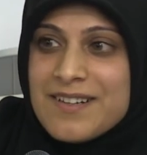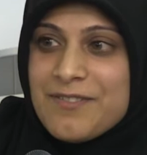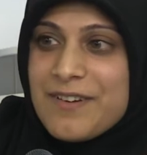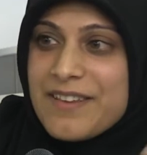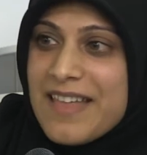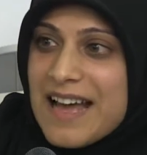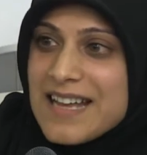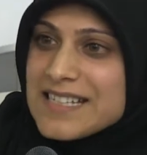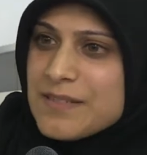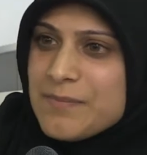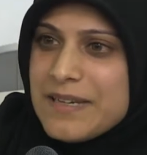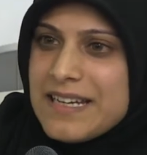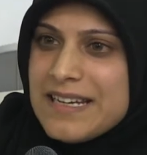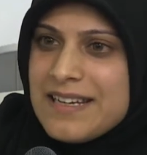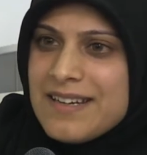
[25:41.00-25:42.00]
For that to
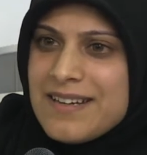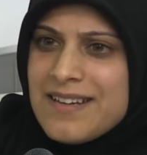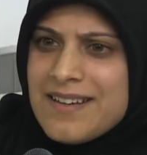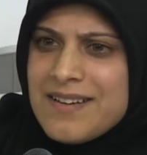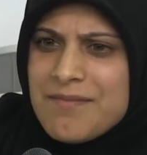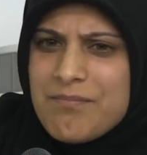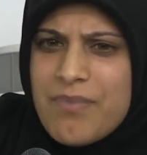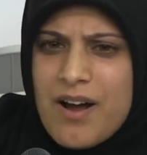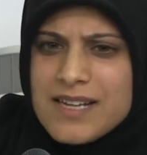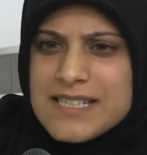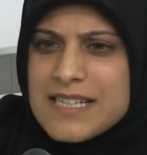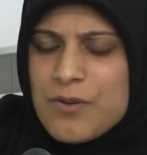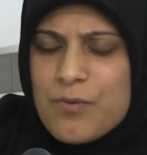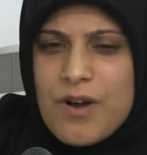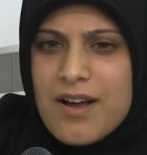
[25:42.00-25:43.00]
be
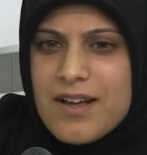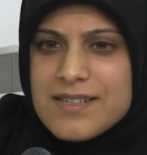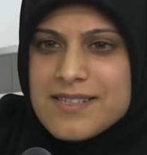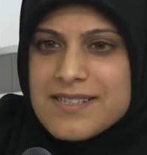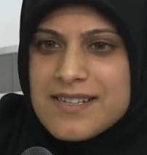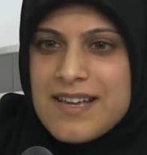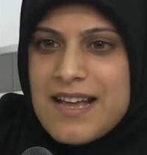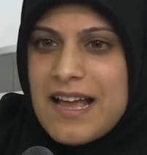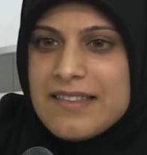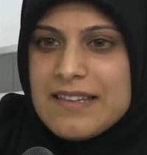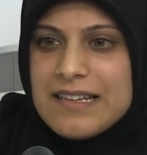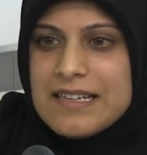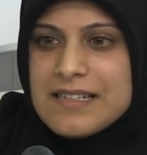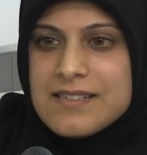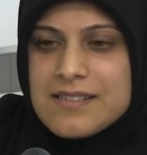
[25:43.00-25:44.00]
parting words, I
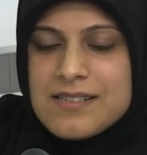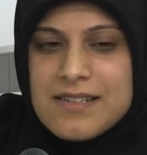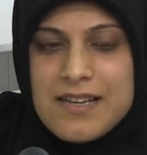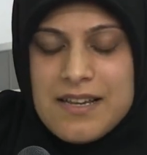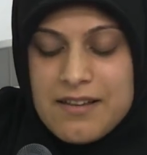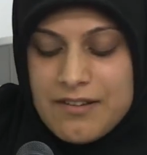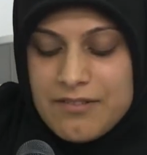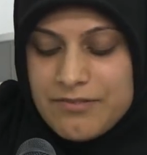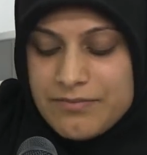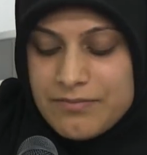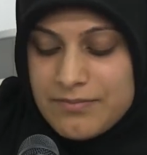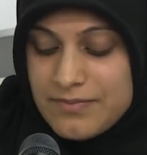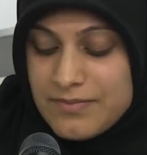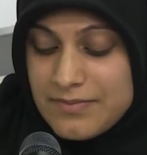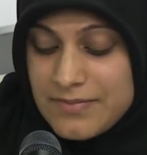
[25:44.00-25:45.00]
think is
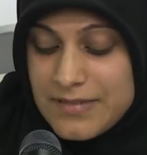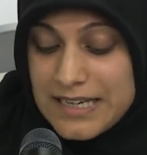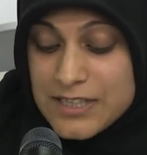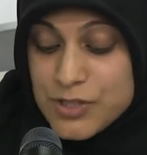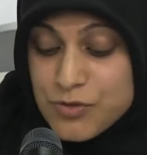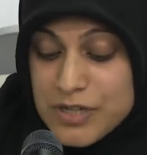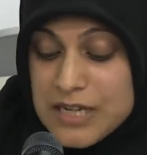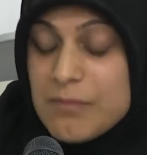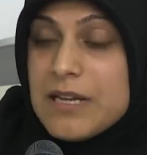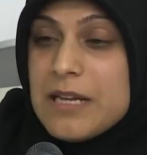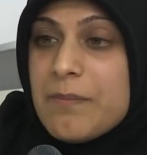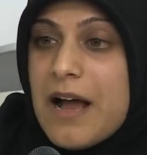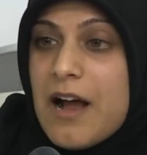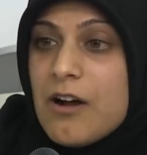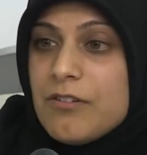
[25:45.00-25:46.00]

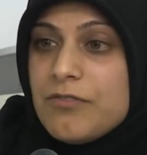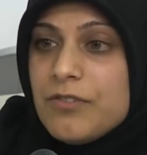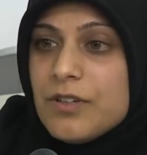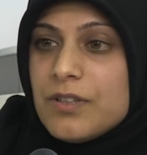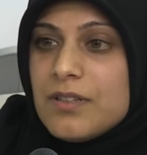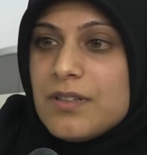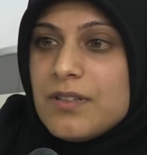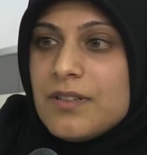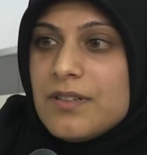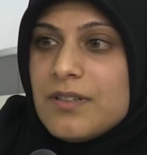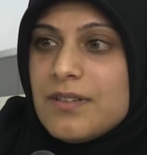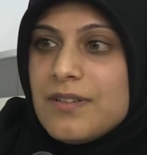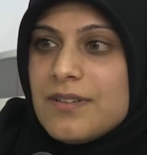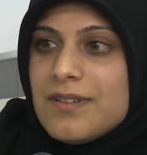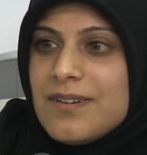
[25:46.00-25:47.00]
extremely powerful.
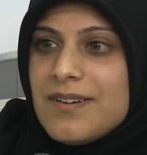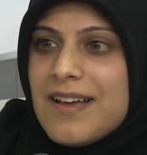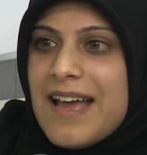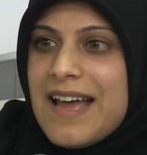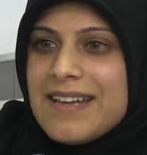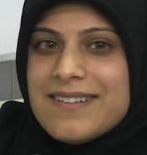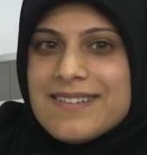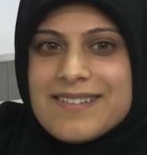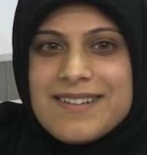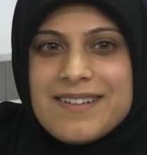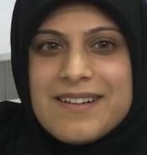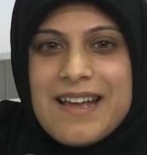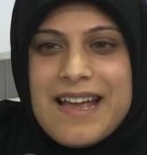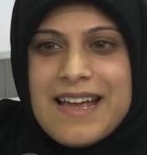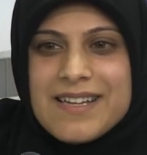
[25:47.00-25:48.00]
And
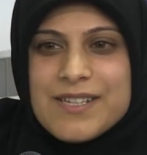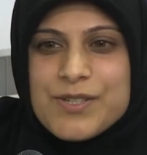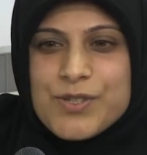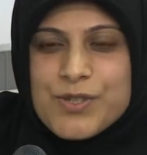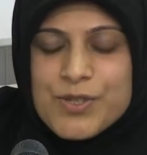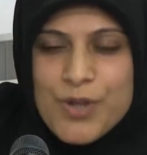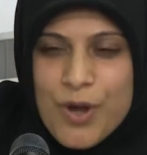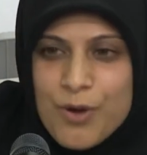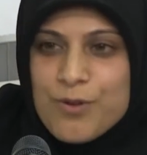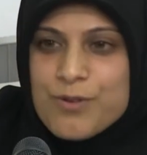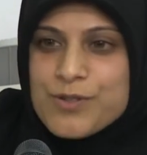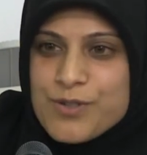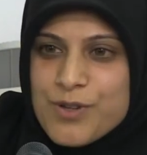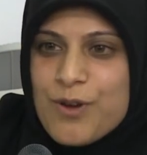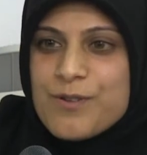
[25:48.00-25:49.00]
so,
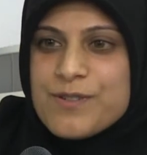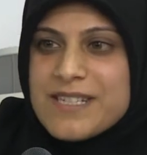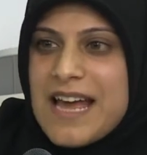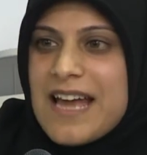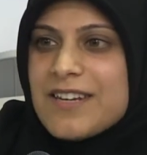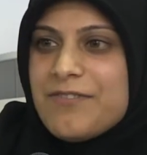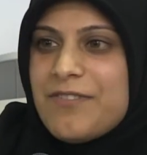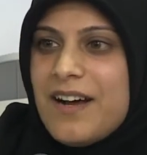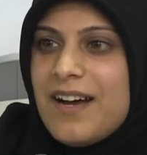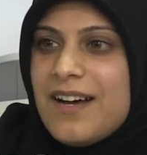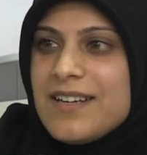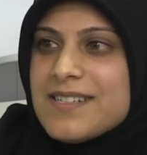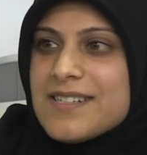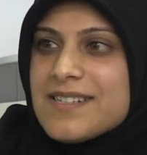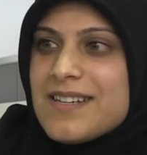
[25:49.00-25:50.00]
so sad for
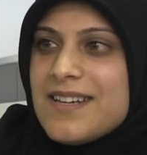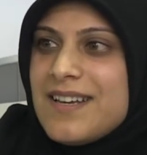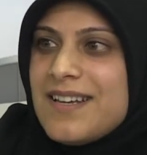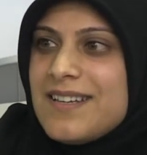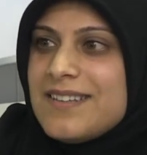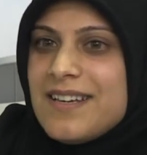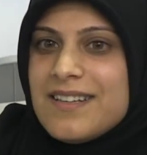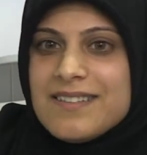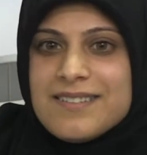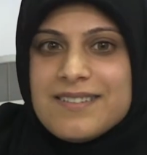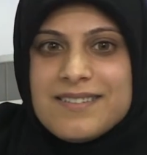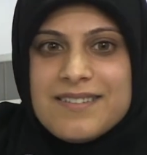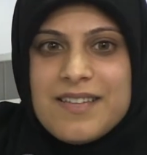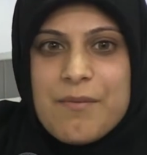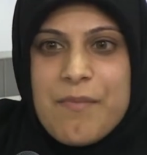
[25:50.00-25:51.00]
us that
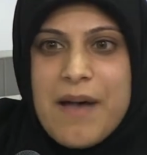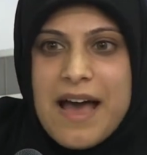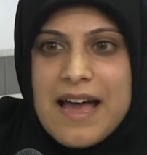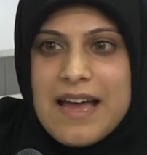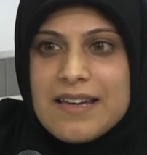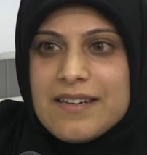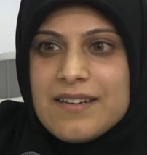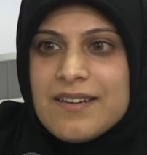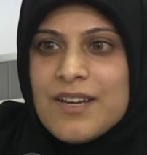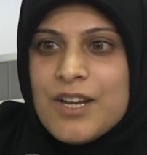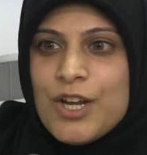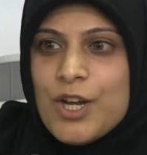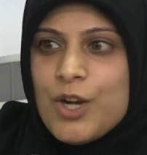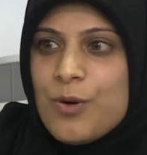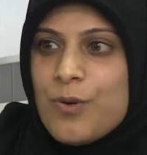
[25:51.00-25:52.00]
the man
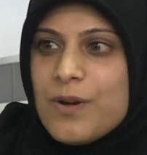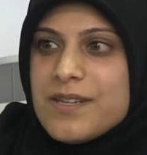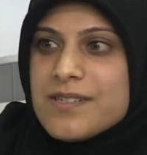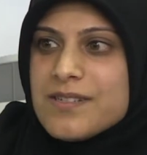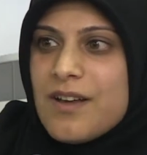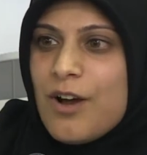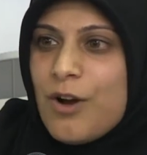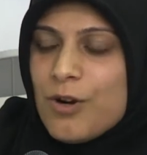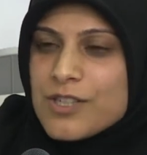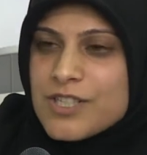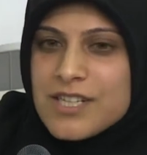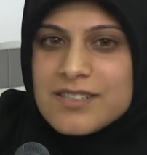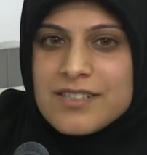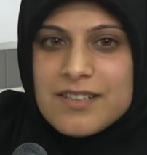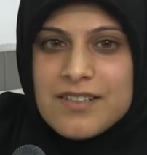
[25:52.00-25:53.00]
who was a
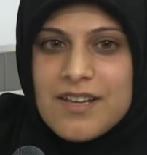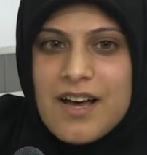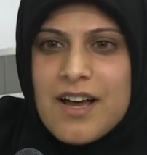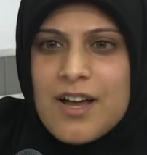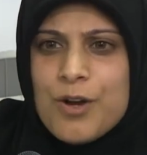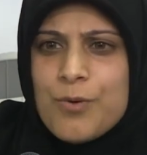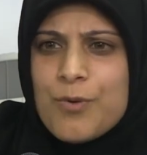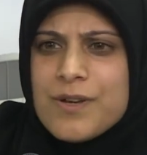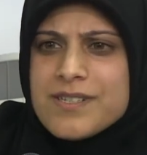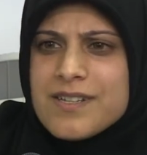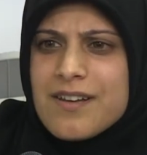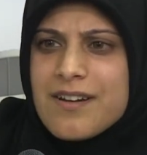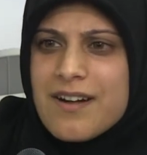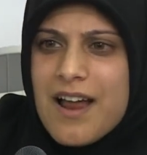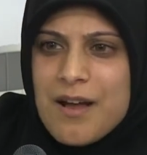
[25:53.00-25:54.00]
Hujjatullah, who was
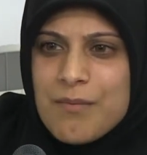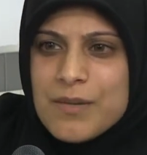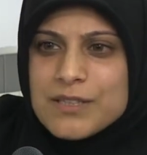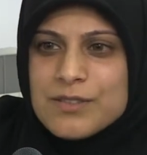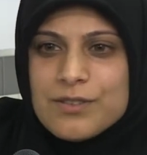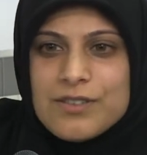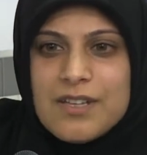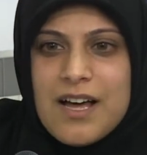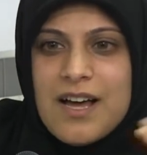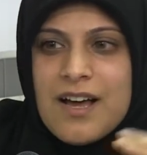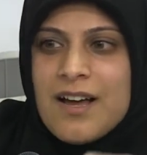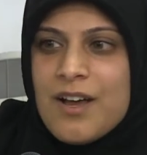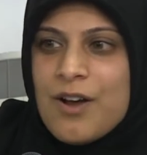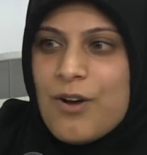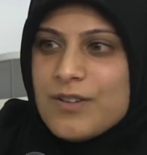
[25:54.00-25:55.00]
a Rahmatullah
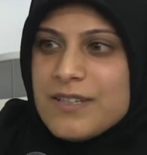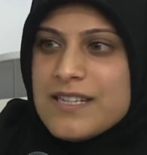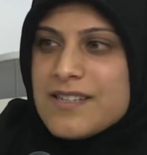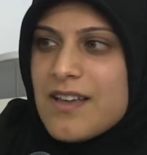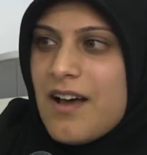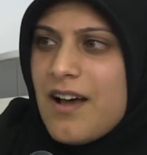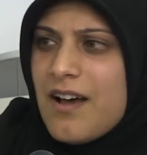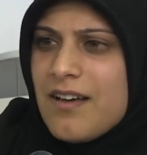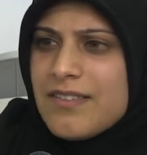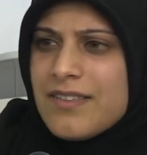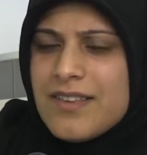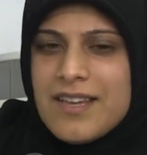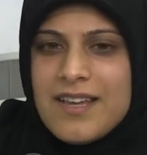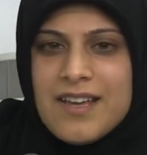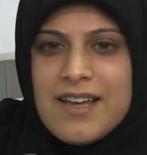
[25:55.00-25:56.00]
on this earth,
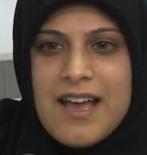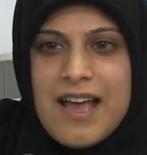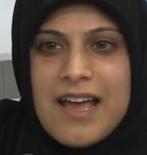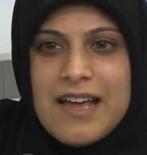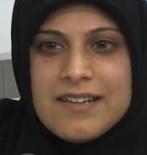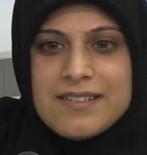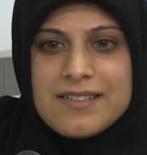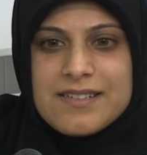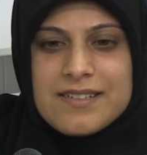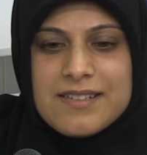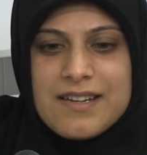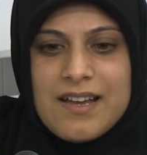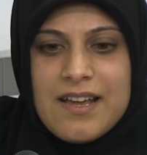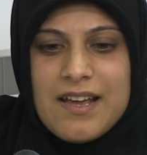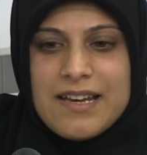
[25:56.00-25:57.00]
and
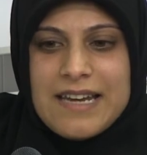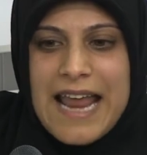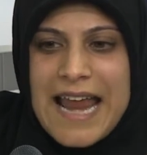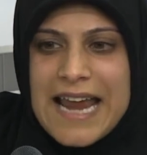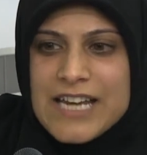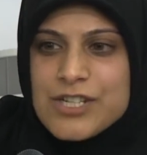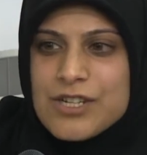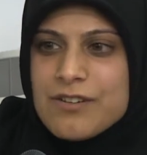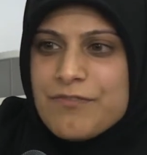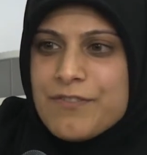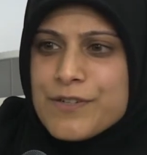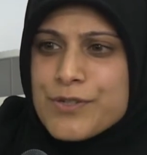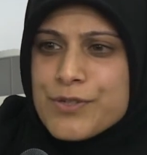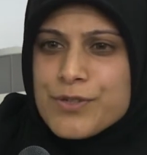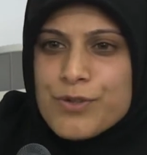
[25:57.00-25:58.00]
an agent
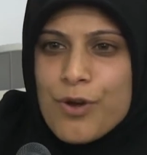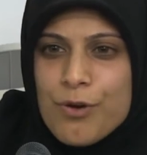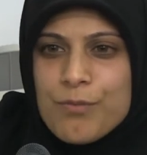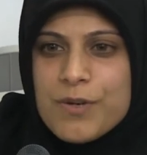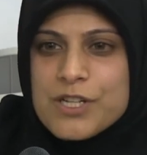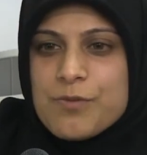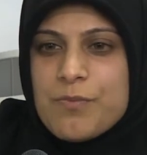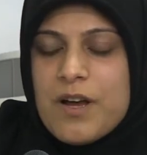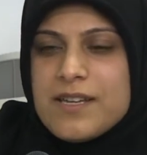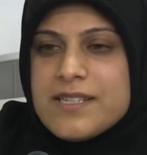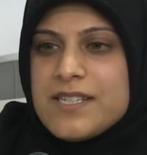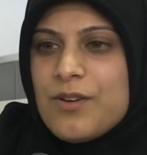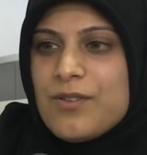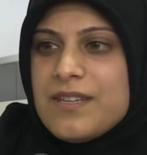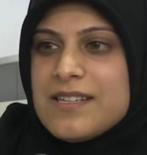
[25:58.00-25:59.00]
for so much
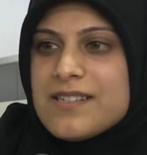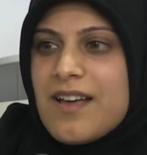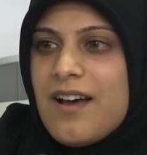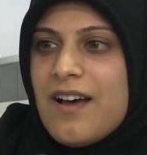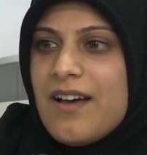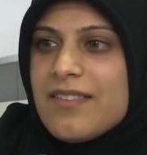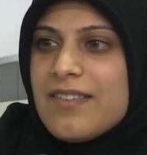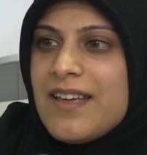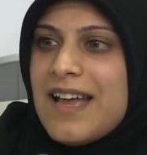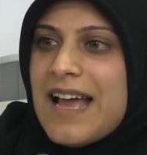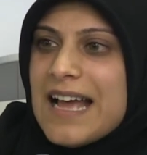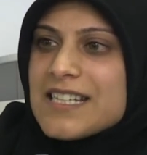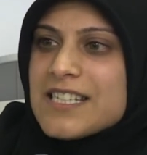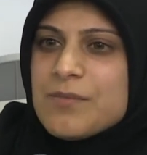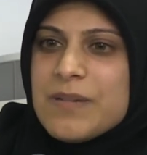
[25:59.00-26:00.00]
mercy on this earth,
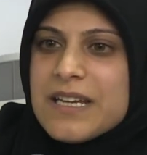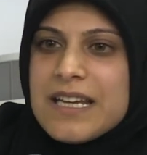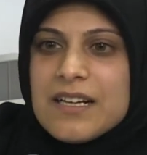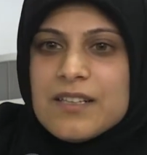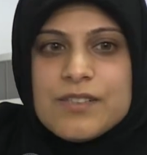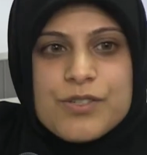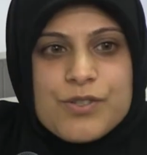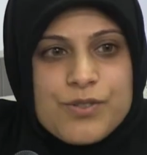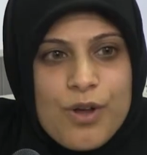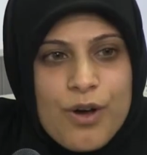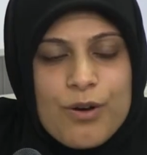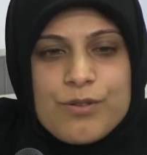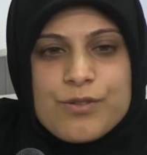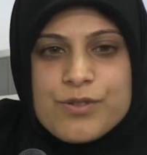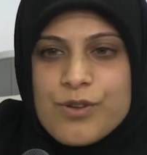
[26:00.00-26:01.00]
had to be killed
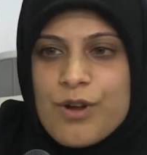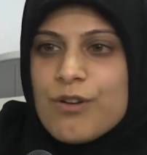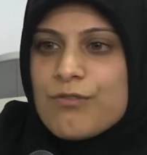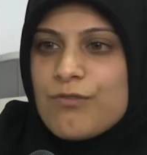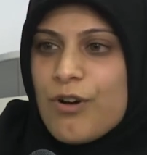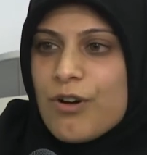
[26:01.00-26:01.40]
so, so